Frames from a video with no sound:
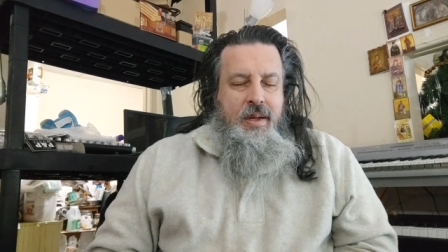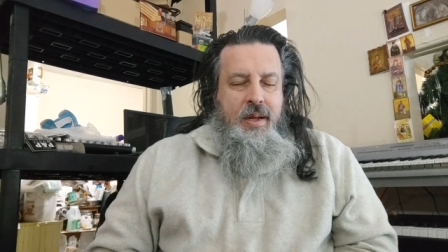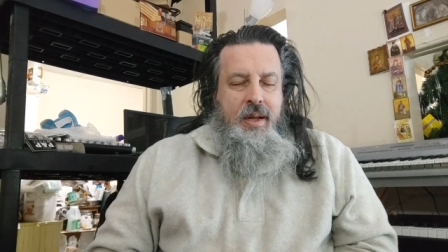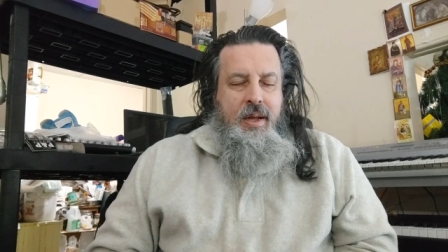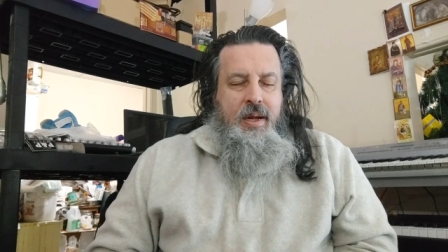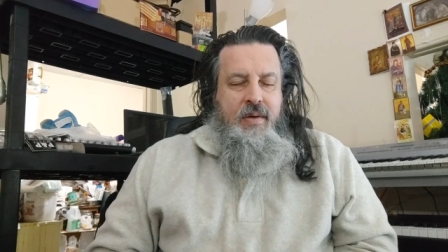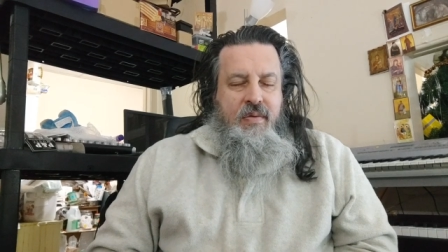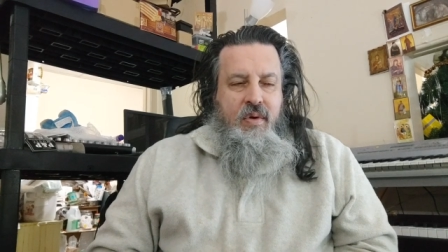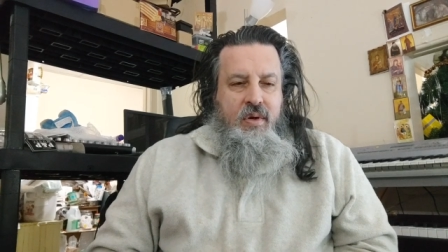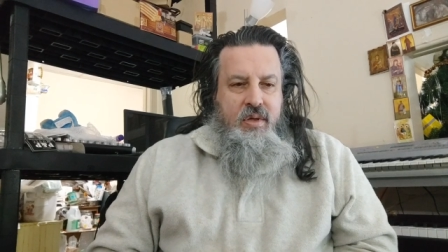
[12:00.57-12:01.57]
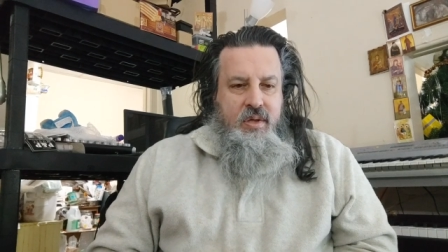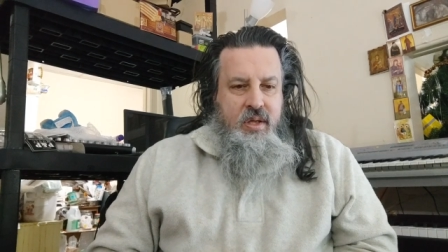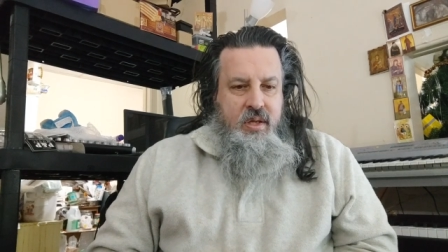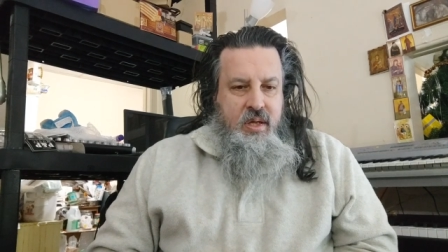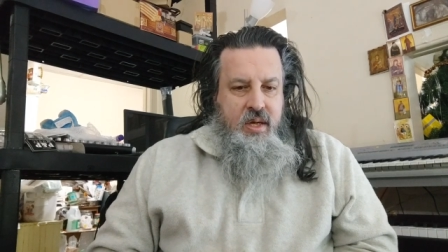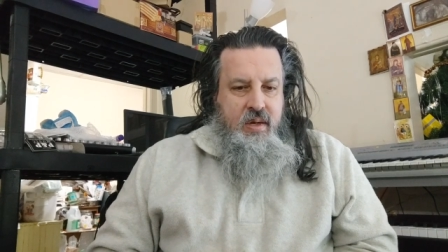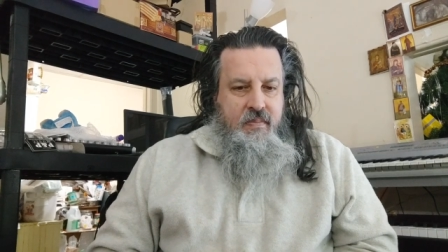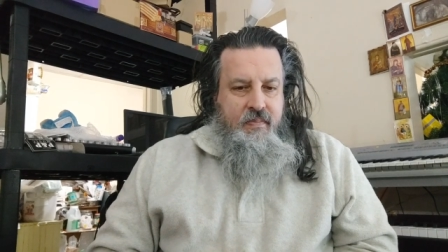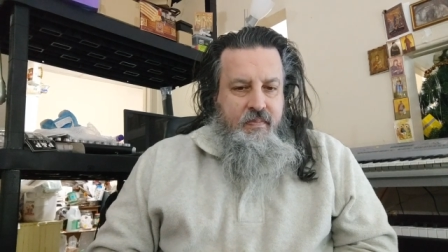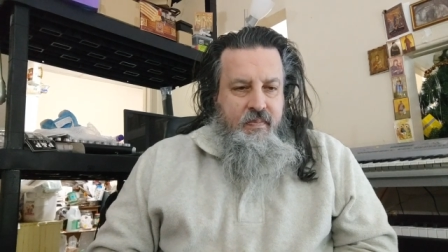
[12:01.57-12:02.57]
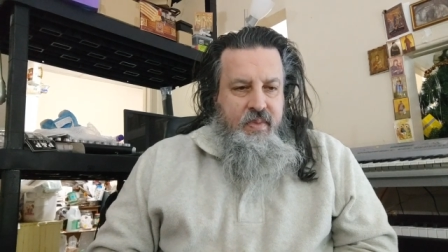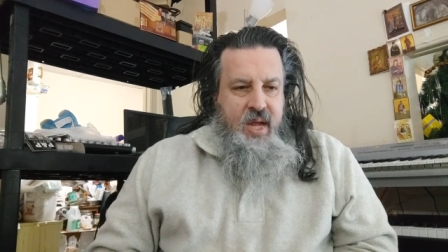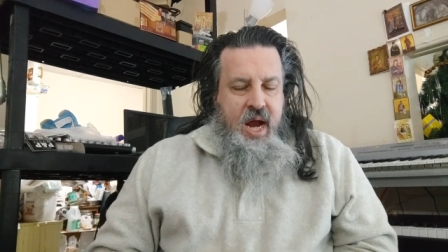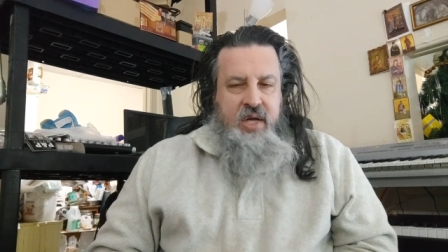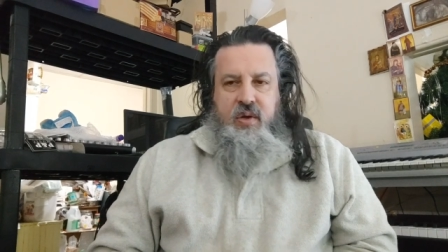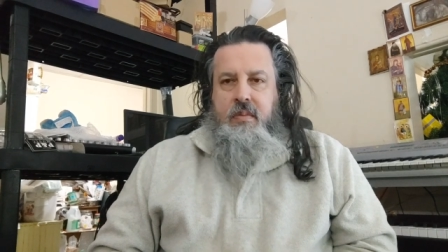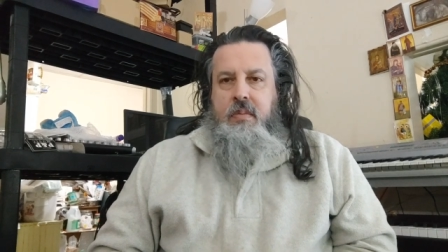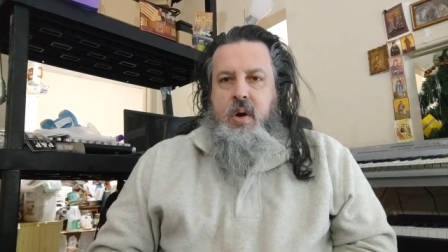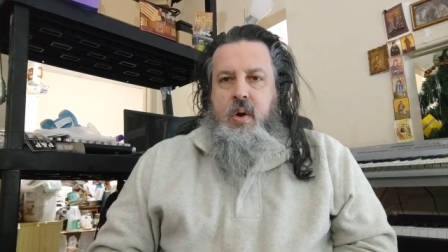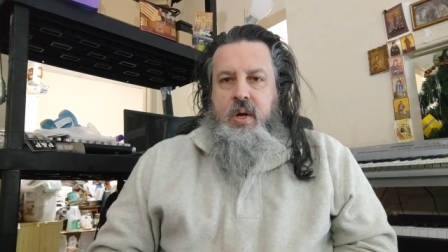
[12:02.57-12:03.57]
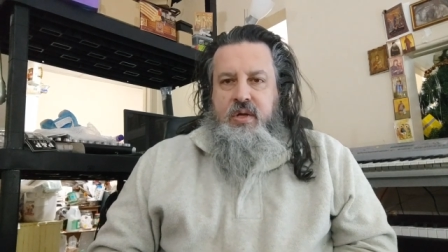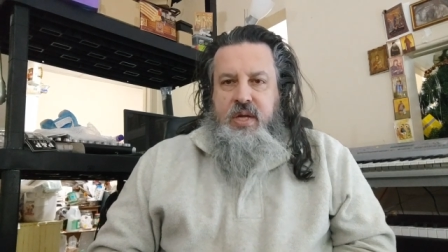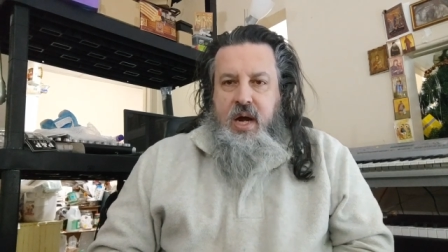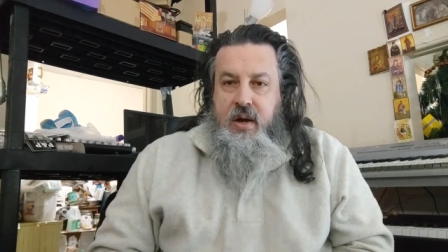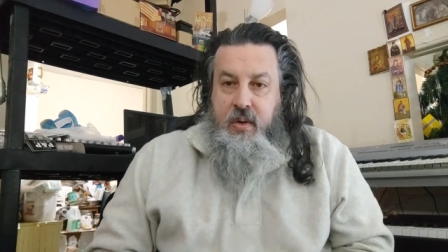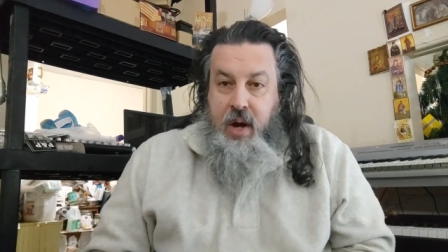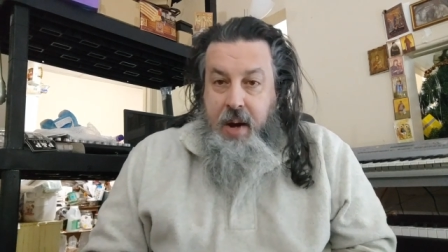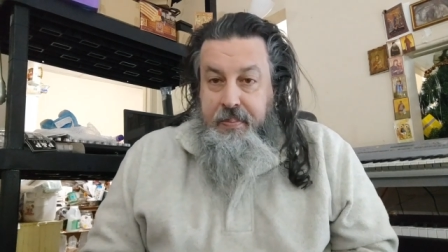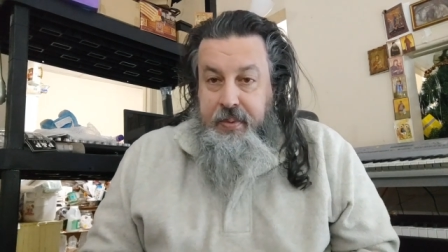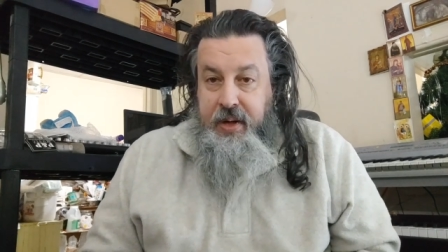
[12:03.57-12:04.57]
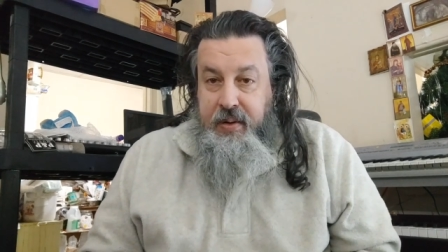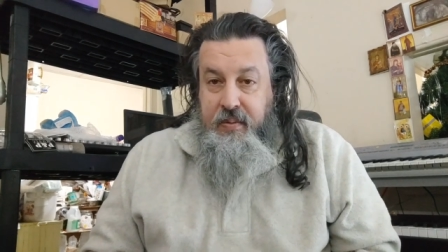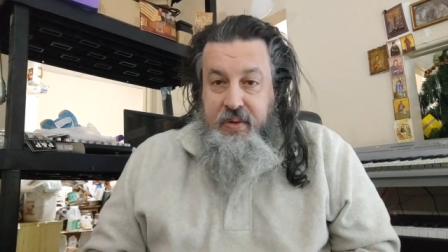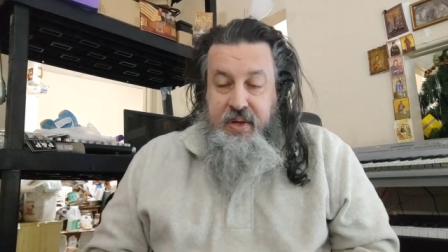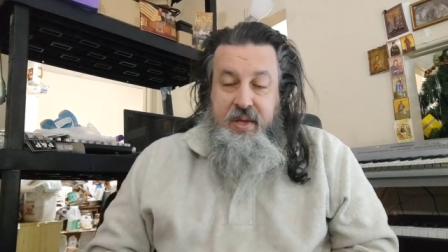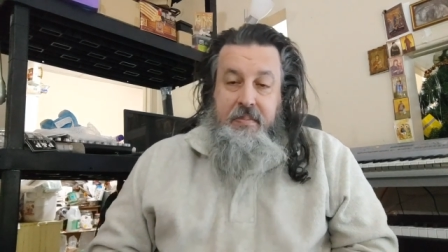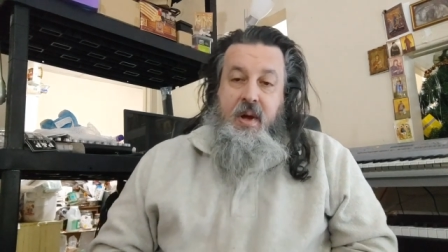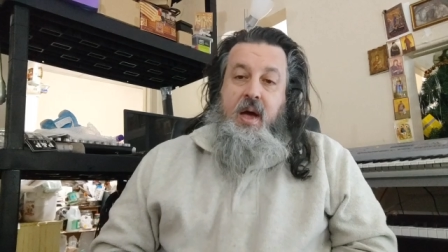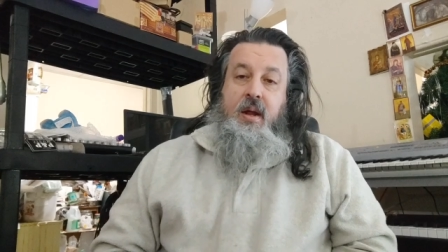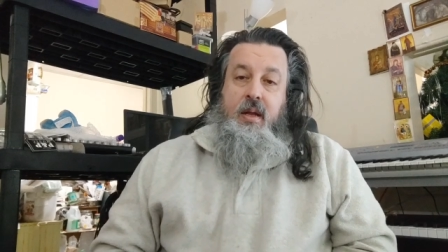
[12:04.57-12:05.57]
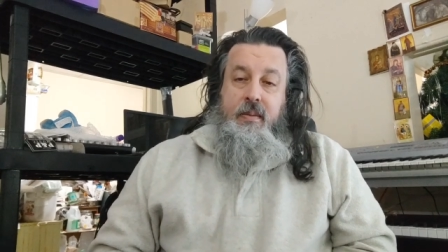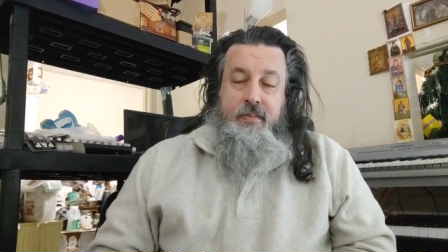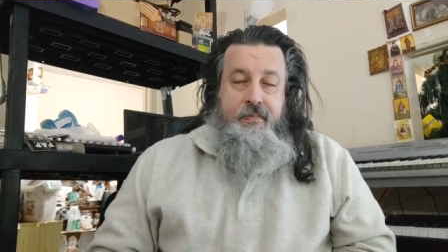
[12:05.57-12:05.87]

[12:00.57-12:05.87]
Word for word: and of course, then uh, the actual mode is how you operate within the model.